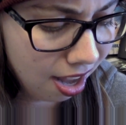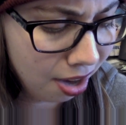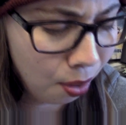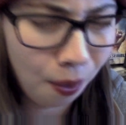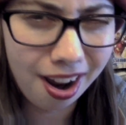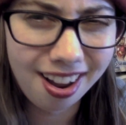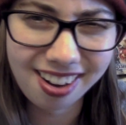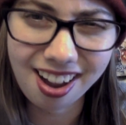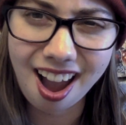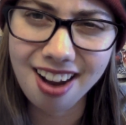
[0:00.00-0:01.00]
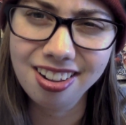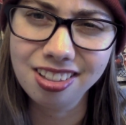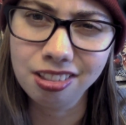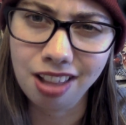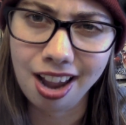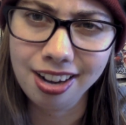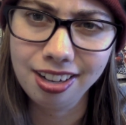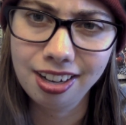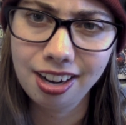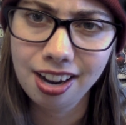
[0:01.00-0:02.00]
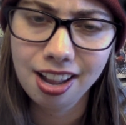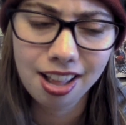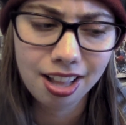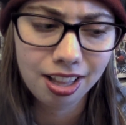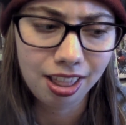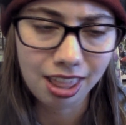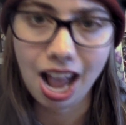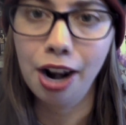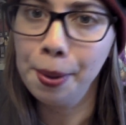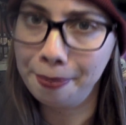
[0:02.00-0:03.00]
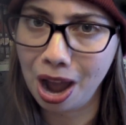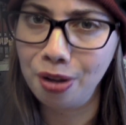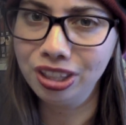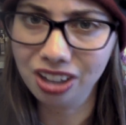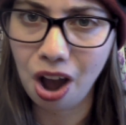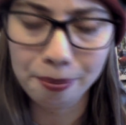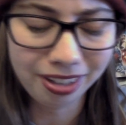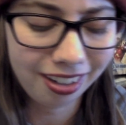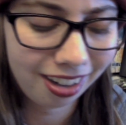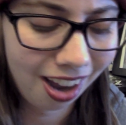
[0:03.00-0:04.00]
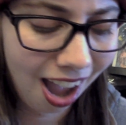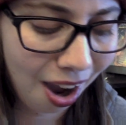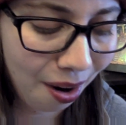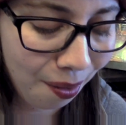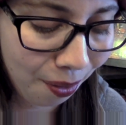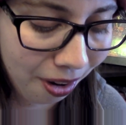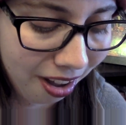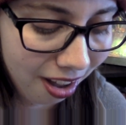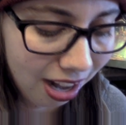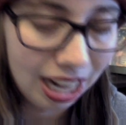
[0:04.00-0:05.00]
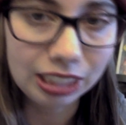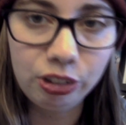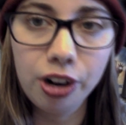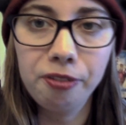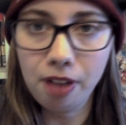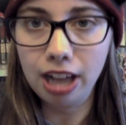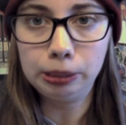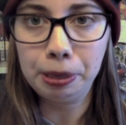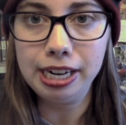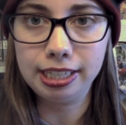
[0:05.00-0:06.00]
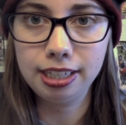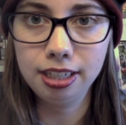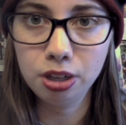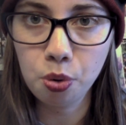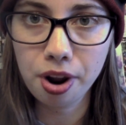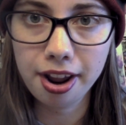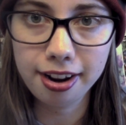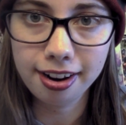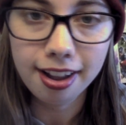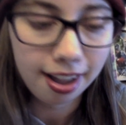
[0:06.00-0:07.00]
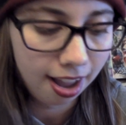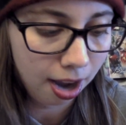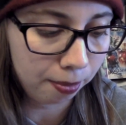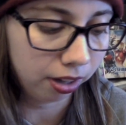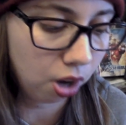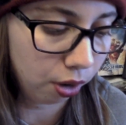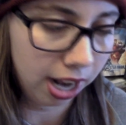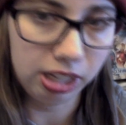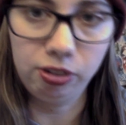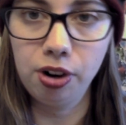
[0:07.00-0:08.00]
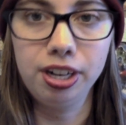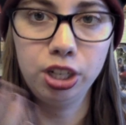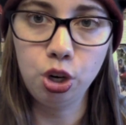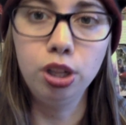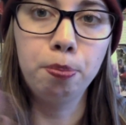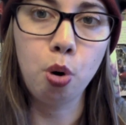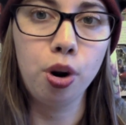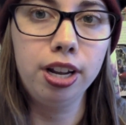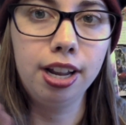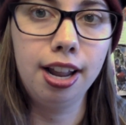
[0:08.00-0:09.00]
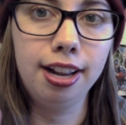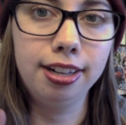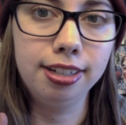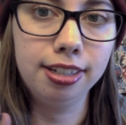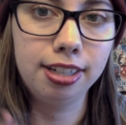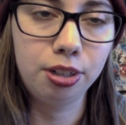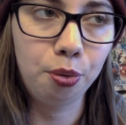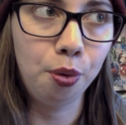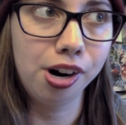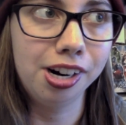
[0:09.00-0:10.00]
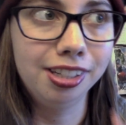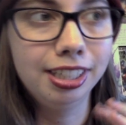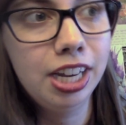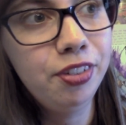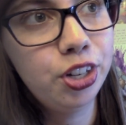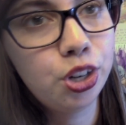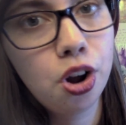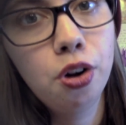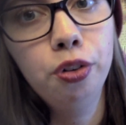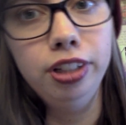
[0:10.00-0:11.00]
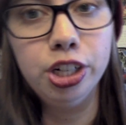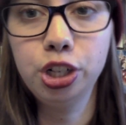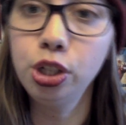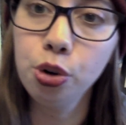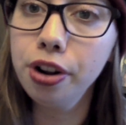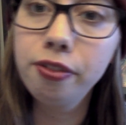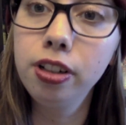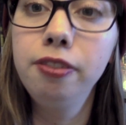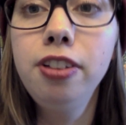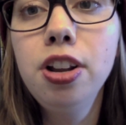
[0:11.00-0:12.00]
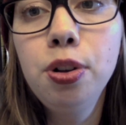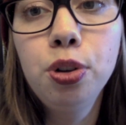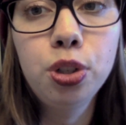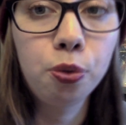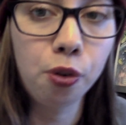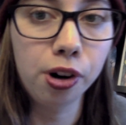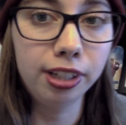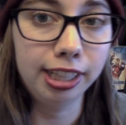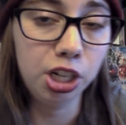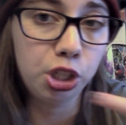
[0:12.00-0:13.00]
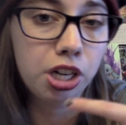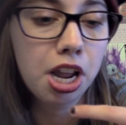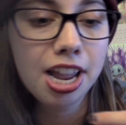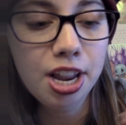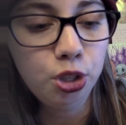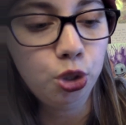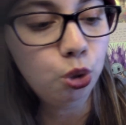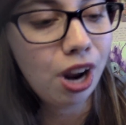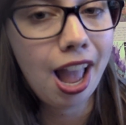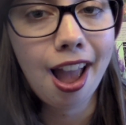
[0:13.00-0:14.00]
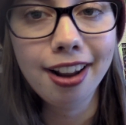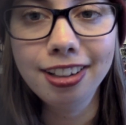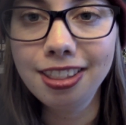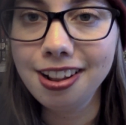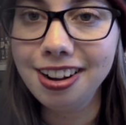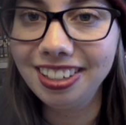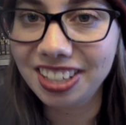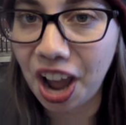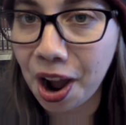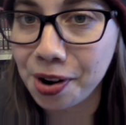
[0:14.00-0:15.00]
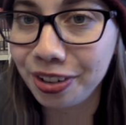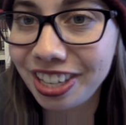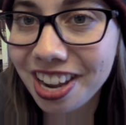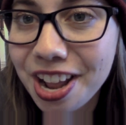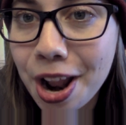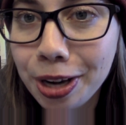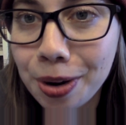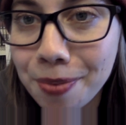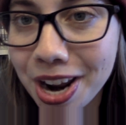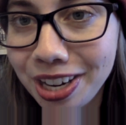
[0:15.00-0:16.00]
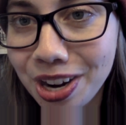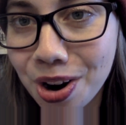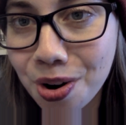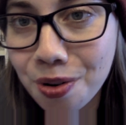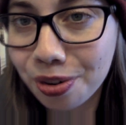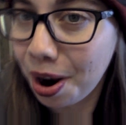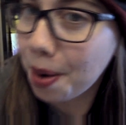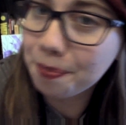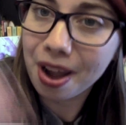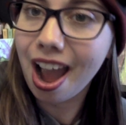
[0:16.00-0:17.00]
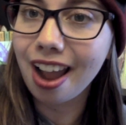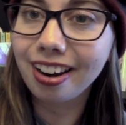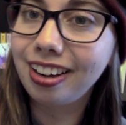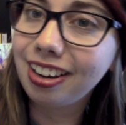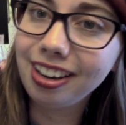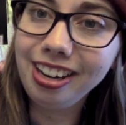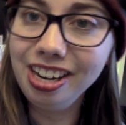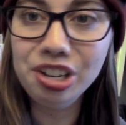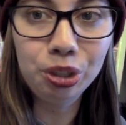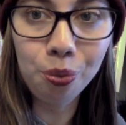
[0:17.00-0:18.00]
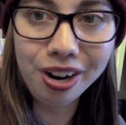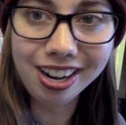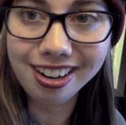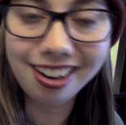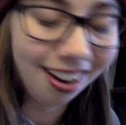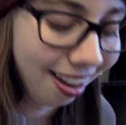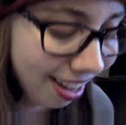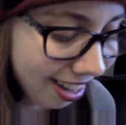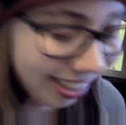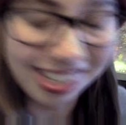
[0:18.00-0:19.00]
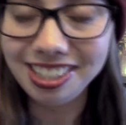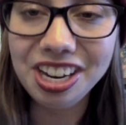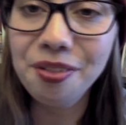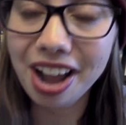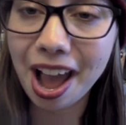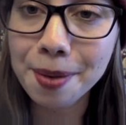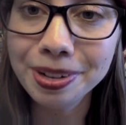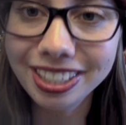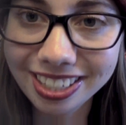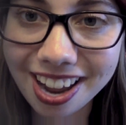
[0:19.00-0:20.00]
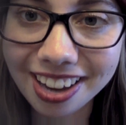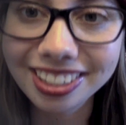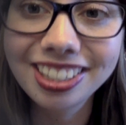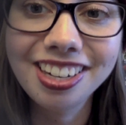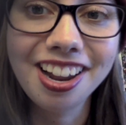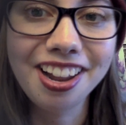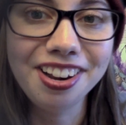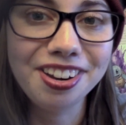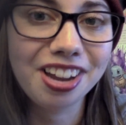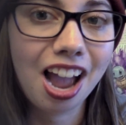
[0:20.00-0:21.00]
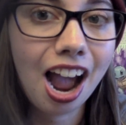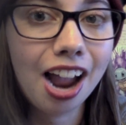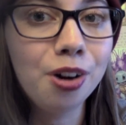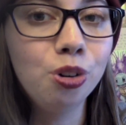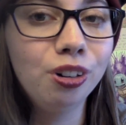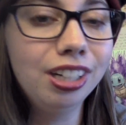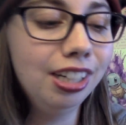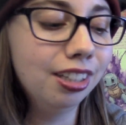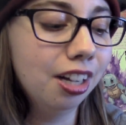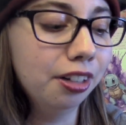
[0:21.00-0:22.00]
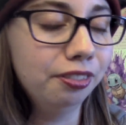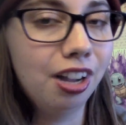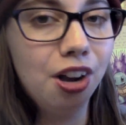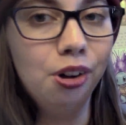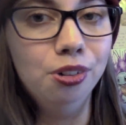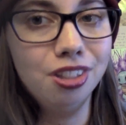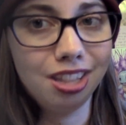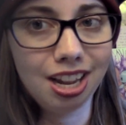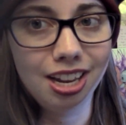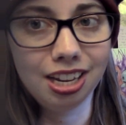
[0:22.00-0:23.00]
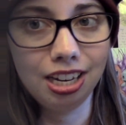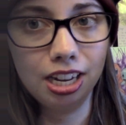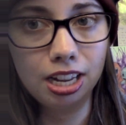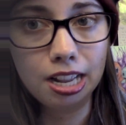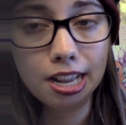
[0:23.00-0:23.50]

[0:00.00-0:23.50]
in a way, I kind of like that about the comic. How it's very fast pacing in a way. I'm like, okay, it's very to the point, and where in the TV show, they just do it for the views, where like just drag things out to make you come back each week to see what happens next. And I really love how they